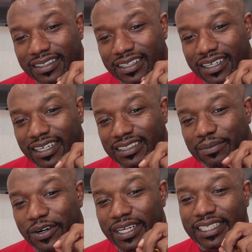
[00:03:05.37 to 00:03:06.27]
The
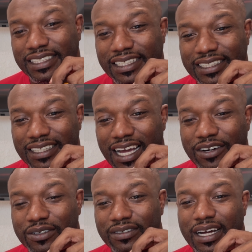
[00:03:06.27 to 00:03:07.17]
customer isn't I
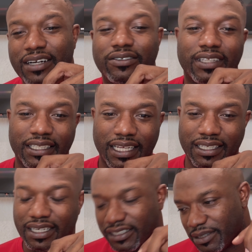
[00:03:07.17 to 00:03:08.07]
don't I don't think that
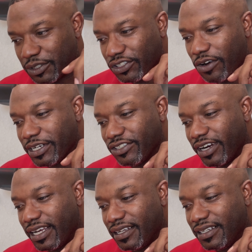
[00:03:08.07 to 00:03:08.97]
the customer is always
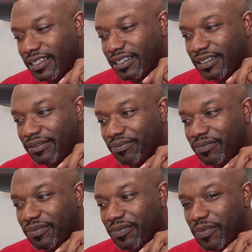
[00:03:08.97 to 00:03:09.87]
right.
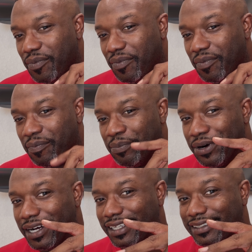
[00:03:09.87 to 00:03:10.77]

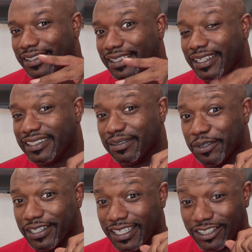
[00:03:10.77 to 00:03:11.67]
But the
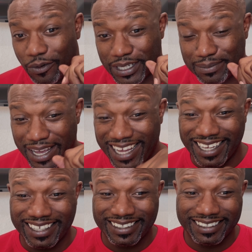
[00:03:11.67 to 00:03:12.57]
customer does always
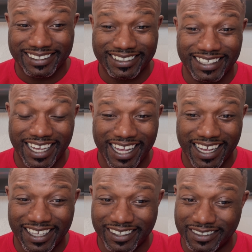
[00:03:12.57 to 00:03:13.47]
pay.
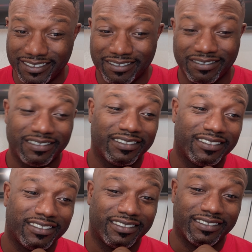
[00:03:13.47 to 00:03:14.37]
And
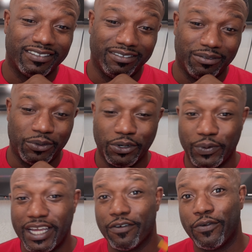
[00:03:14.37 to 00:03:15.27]
what are
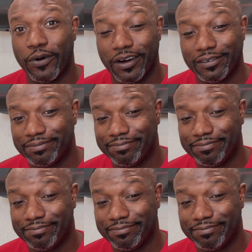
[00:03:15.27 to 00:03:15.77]
we here for?